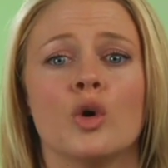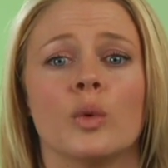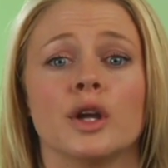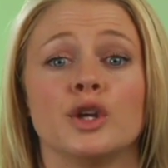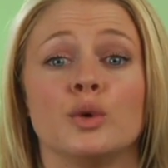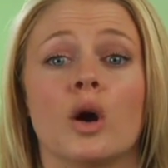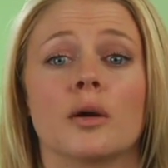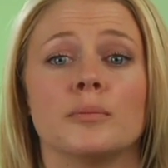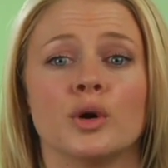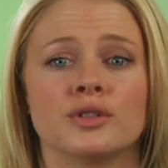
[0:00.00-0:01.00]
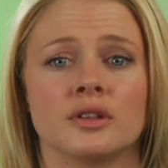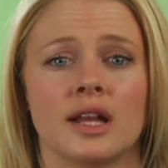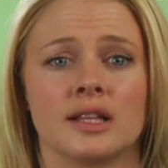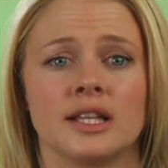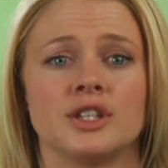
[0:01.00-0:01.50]
where you are most
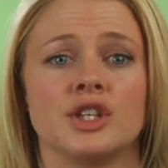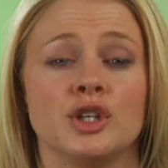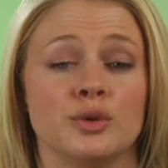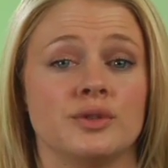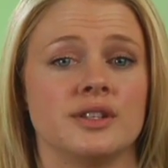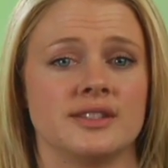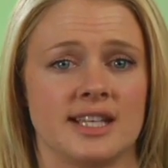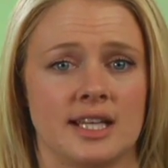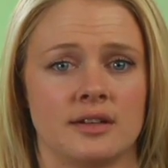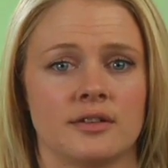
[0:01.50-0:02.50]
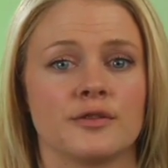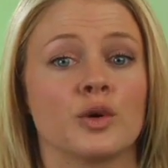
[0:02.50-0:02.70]
likely to use the scene.